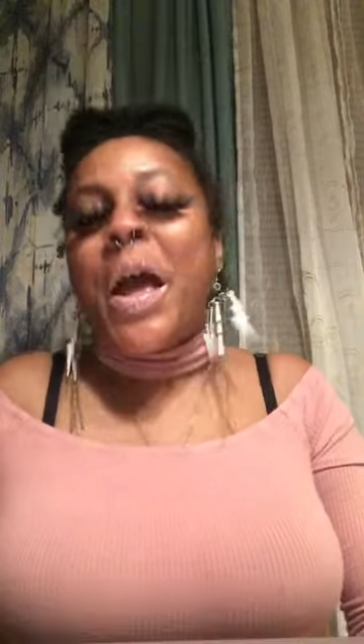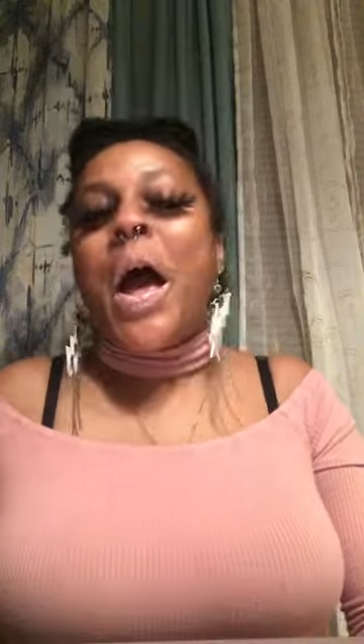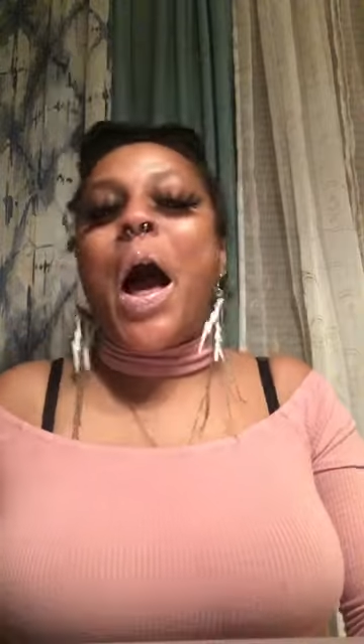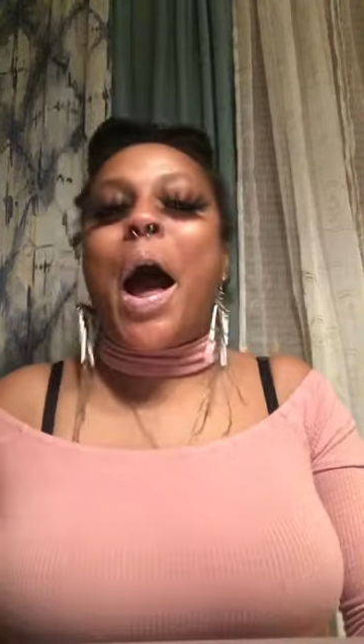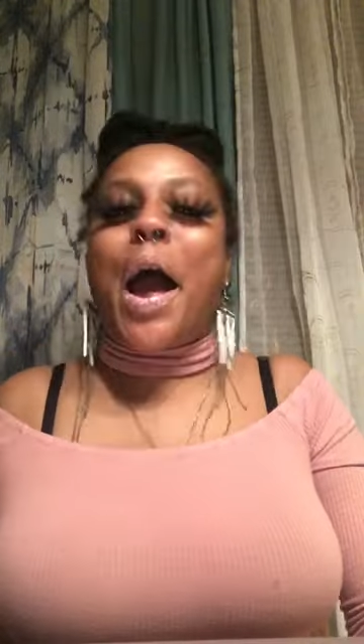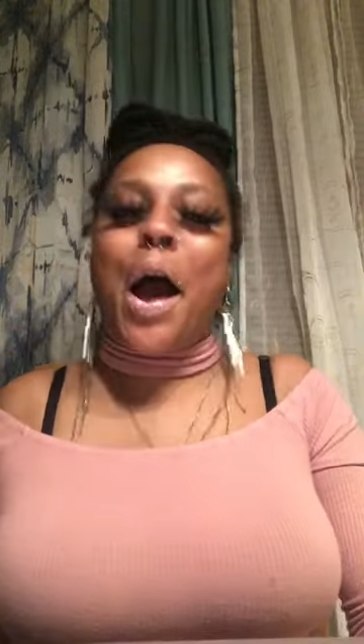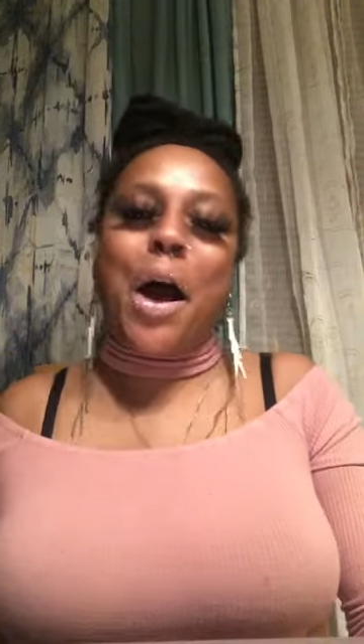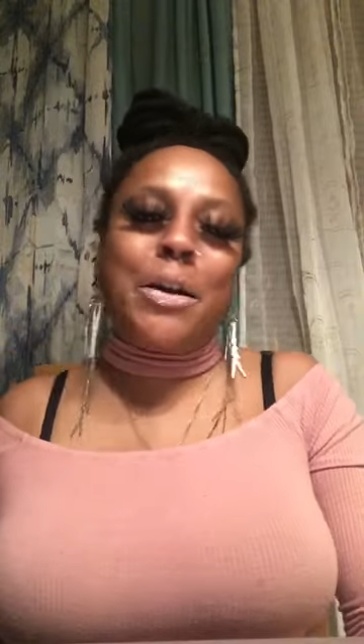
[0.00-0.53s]

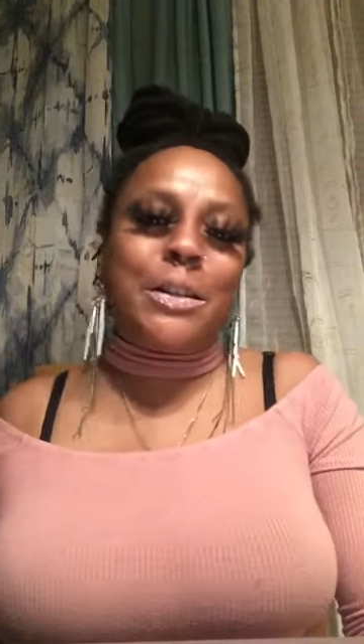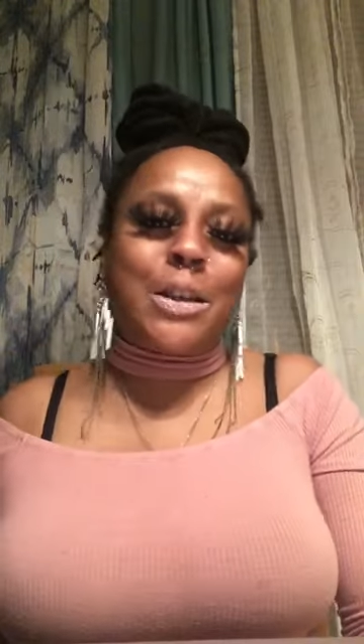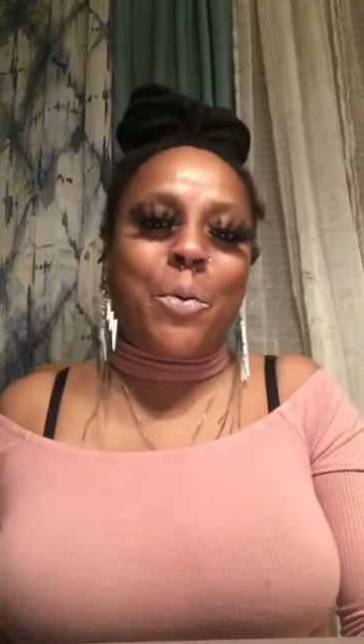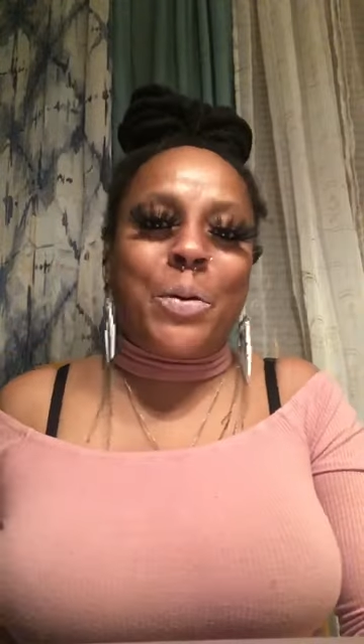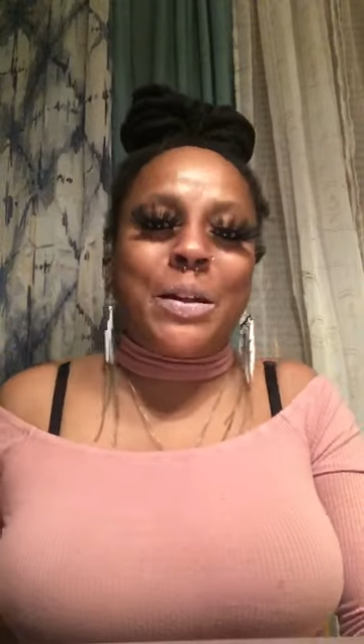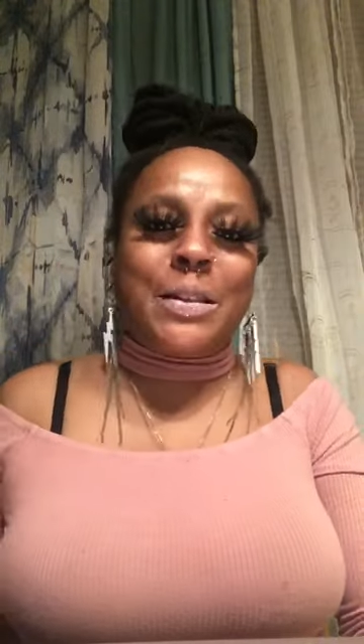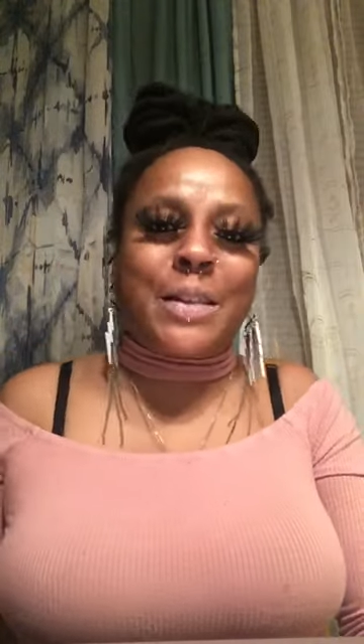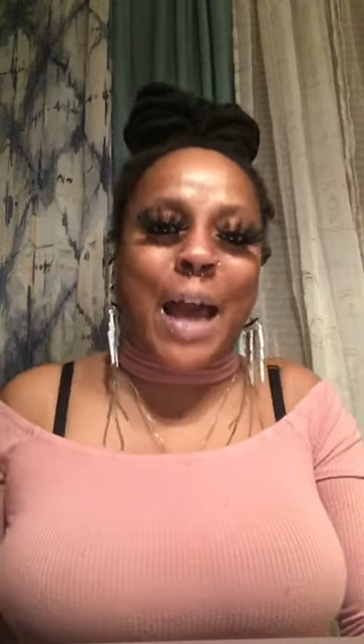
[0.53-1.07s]
I also
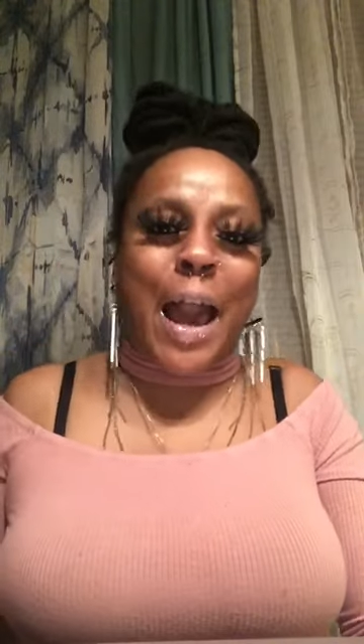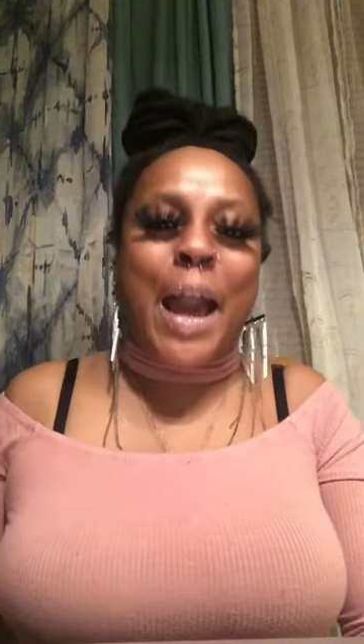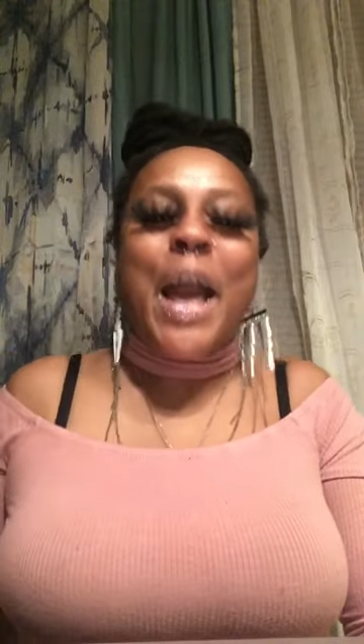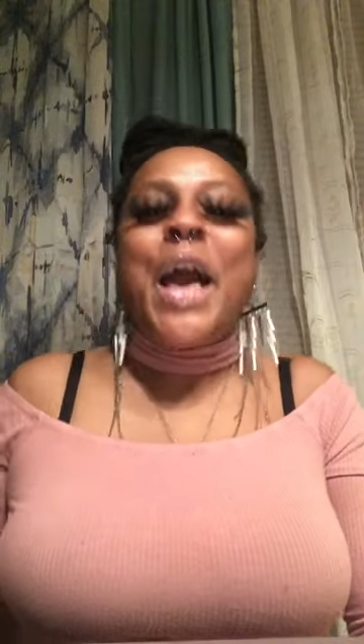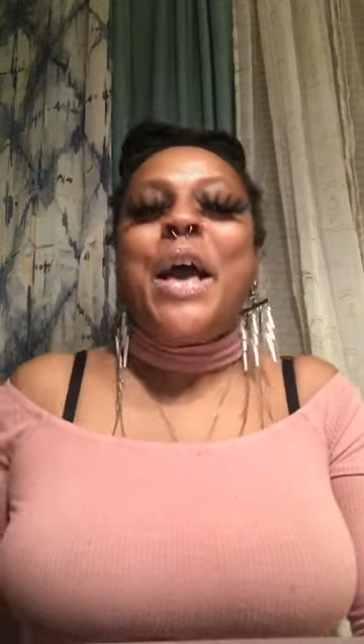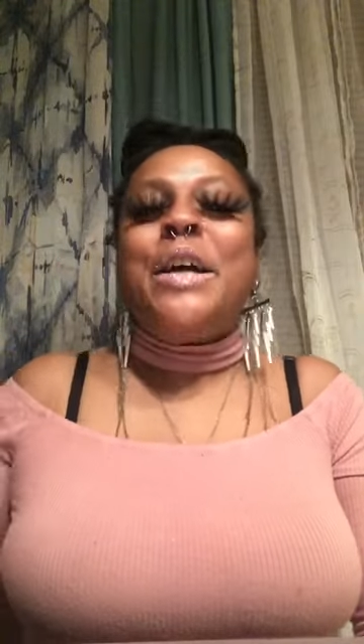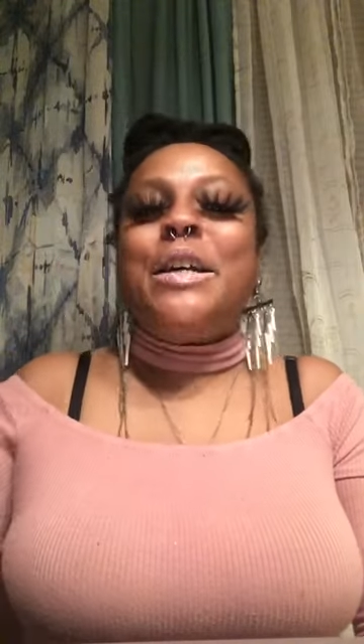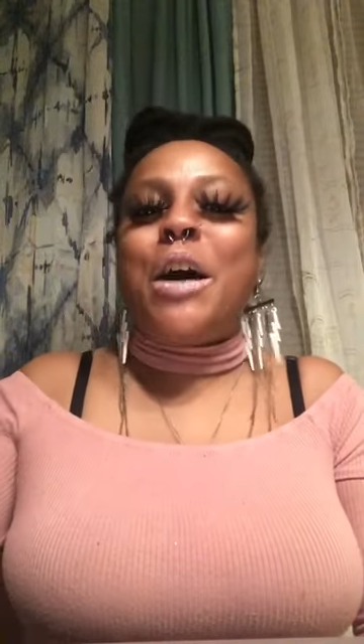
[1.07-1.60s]
want to say
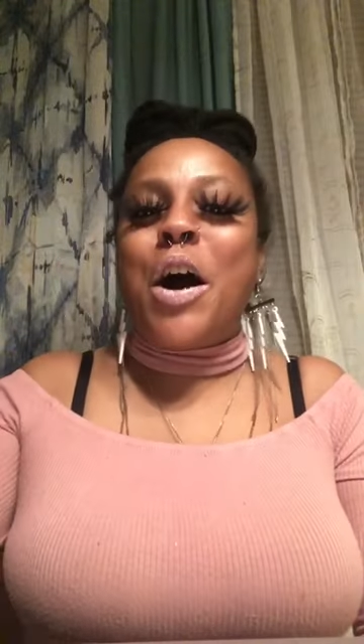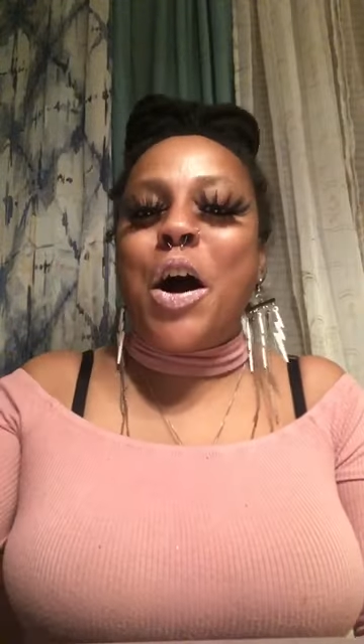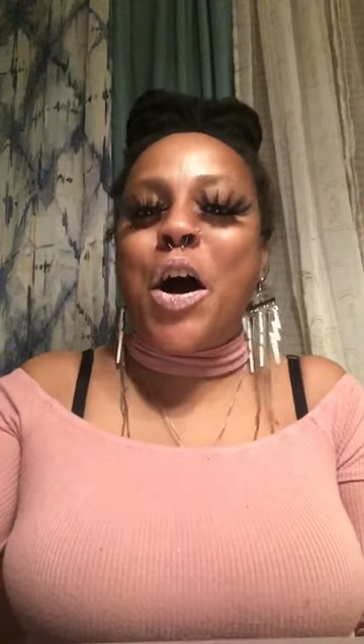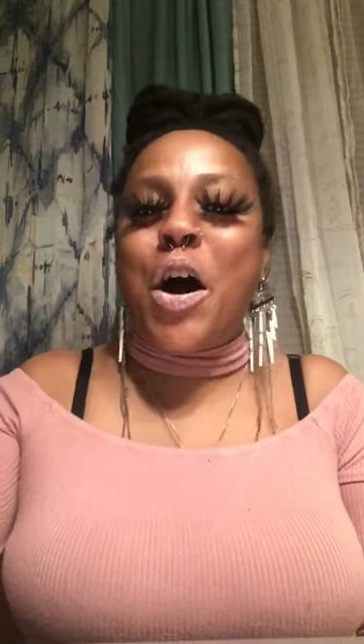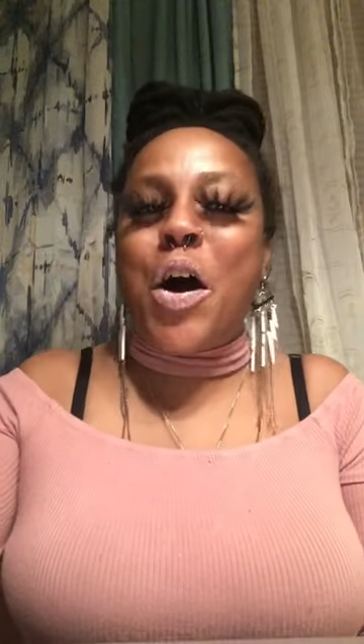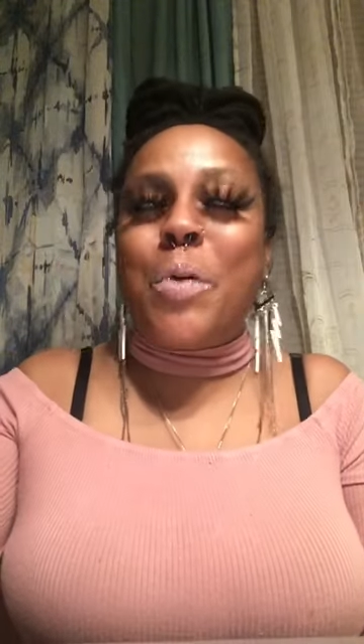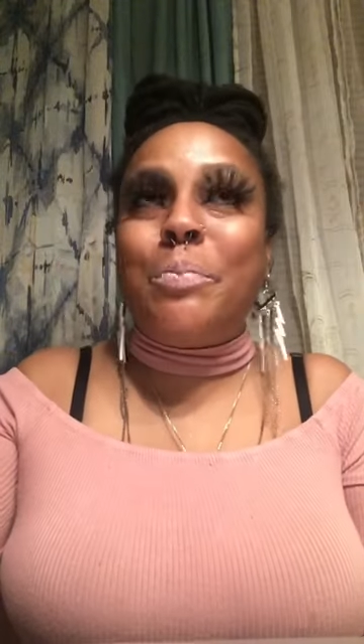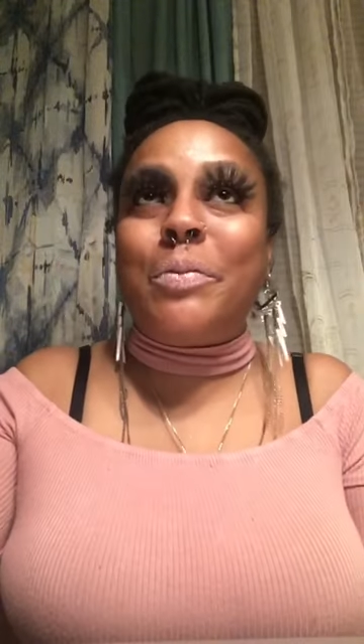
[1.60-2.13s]

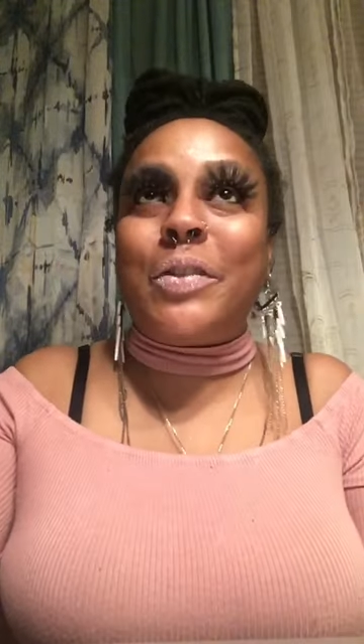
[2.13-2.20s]
um,